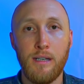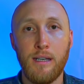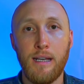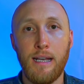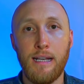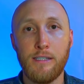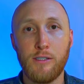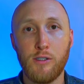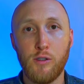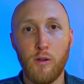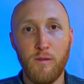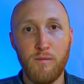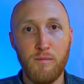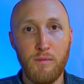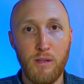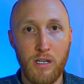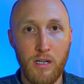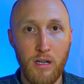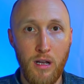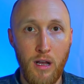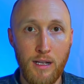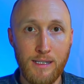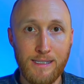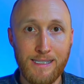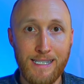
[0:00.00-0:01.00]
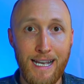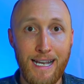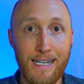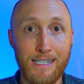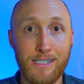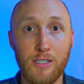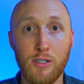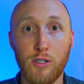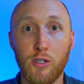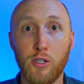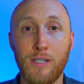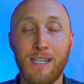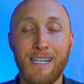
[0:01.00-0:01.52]
And so from the
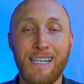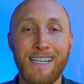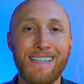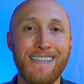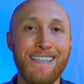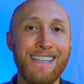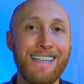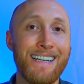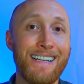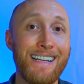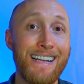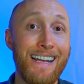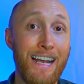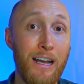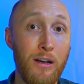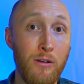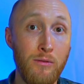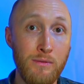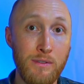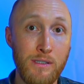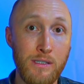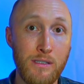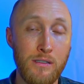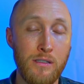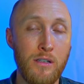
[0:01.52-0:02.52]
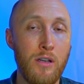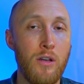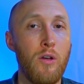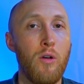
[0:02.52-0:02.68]
contact, looking at the account,